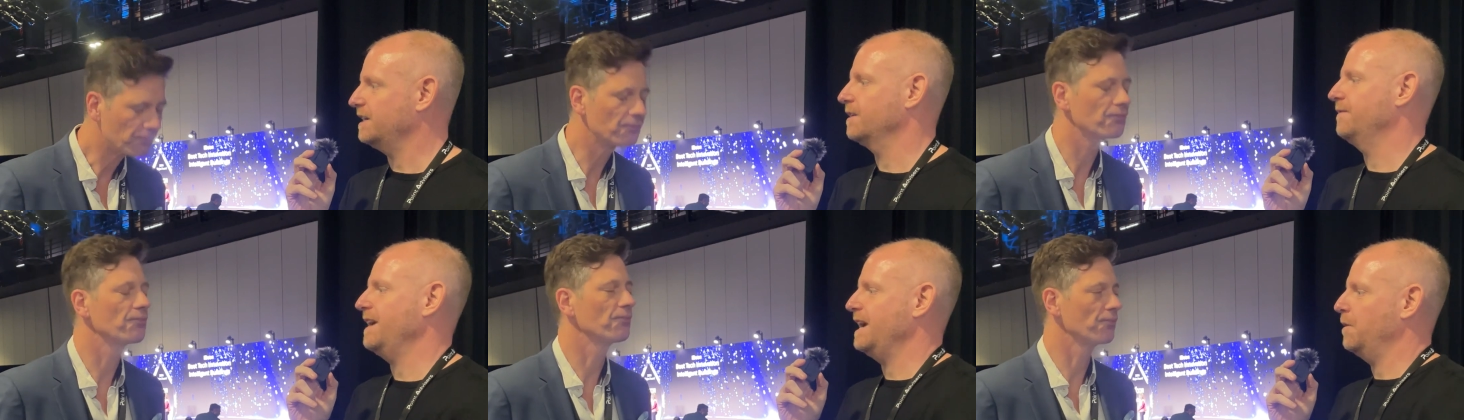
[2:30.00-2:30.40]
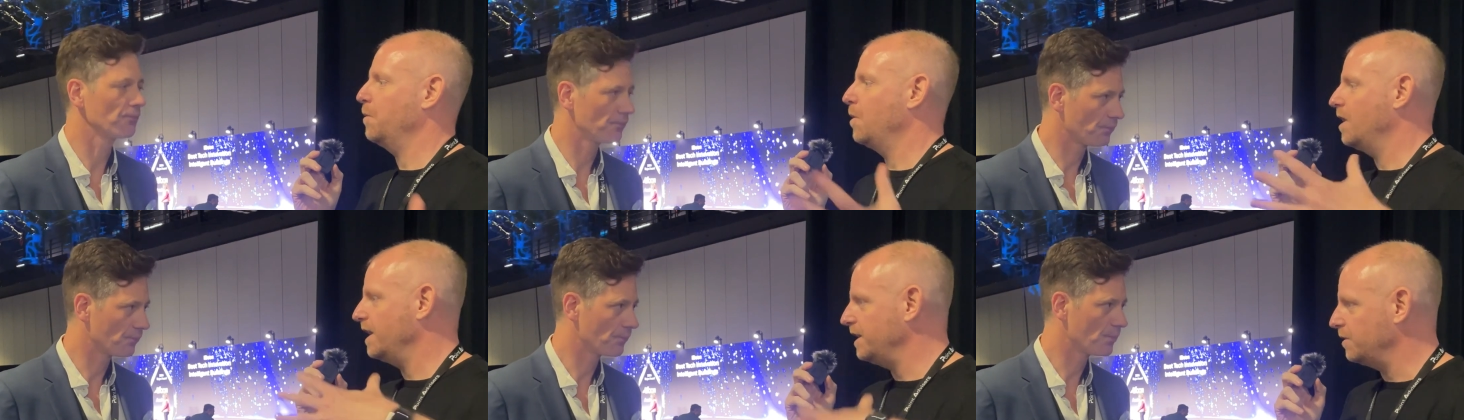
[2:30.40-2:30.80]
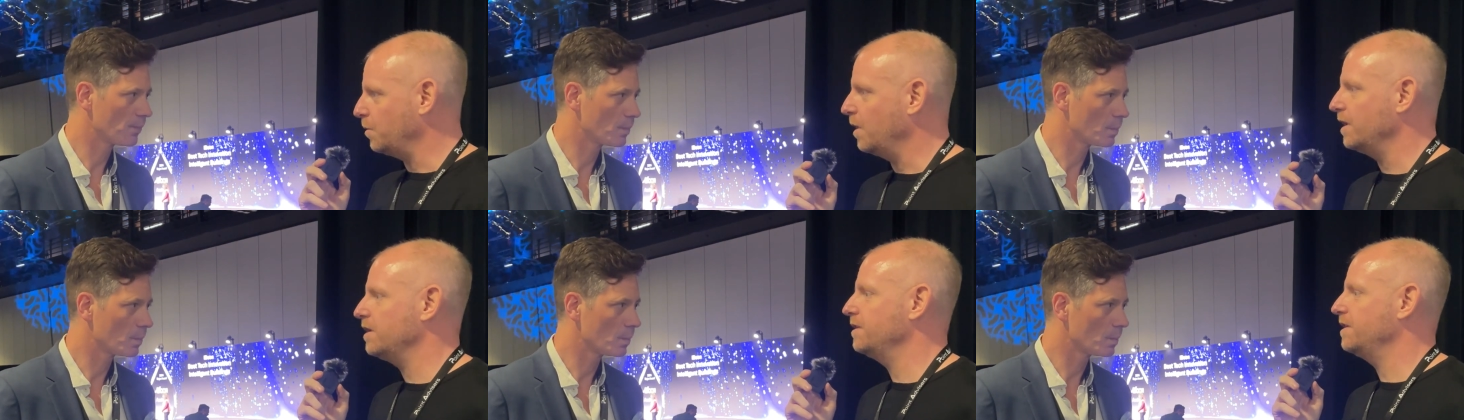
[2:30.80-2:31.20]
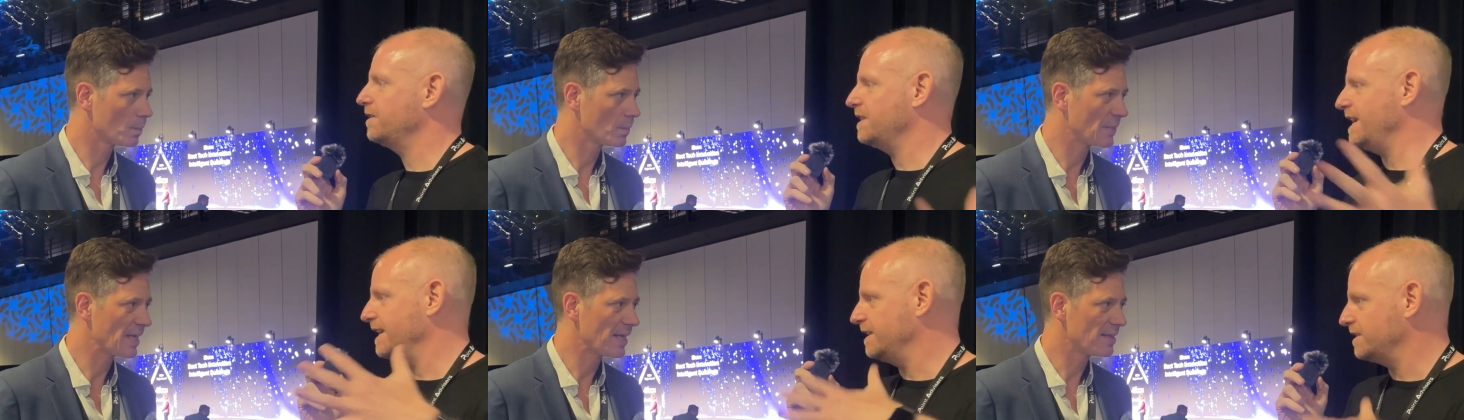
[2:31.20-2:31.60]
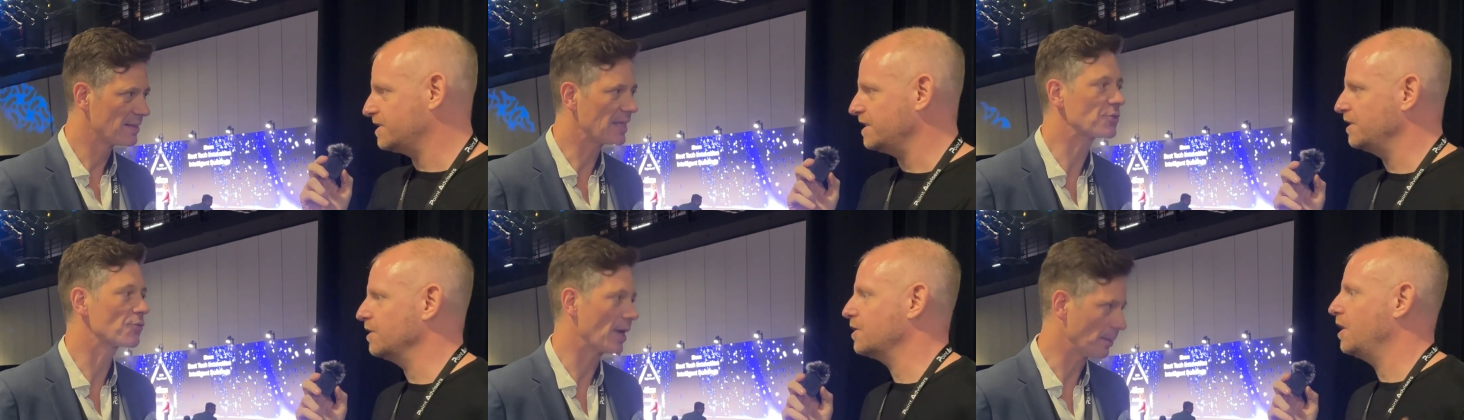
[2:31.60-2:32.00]
Speaker 1: of, hey, what are the things
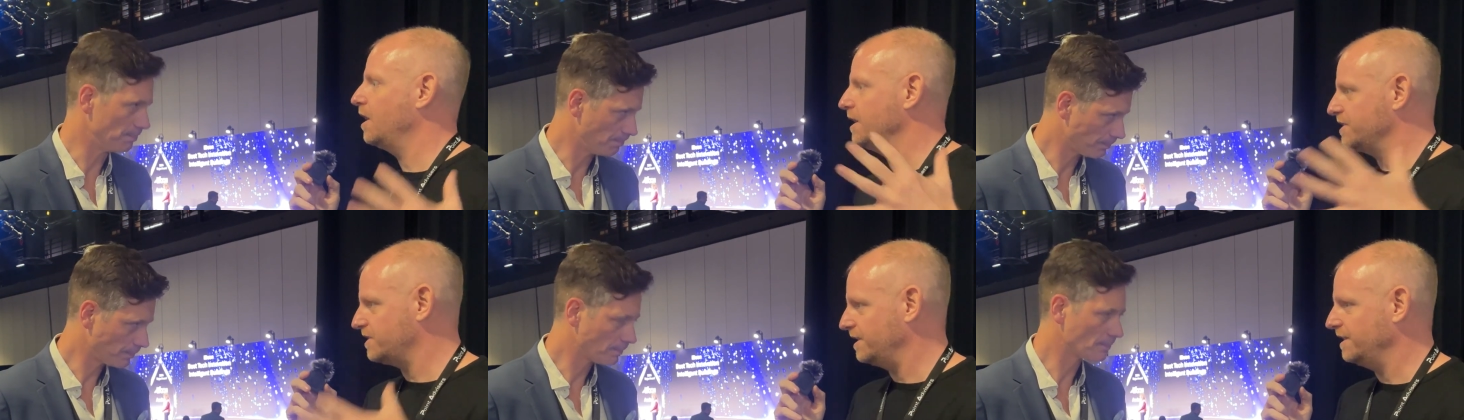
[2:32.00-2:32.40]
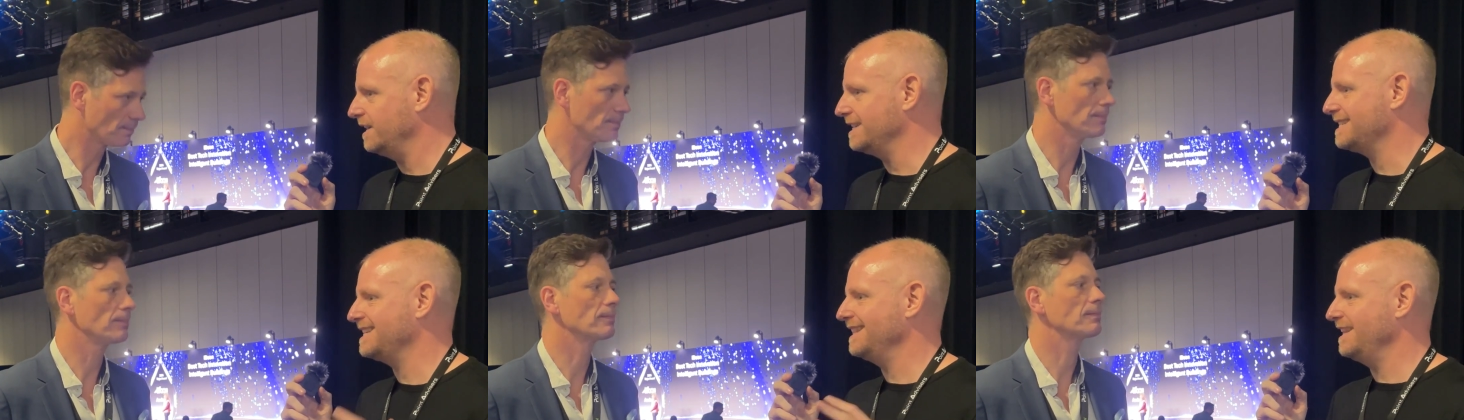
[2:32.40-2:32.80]
that are causing this?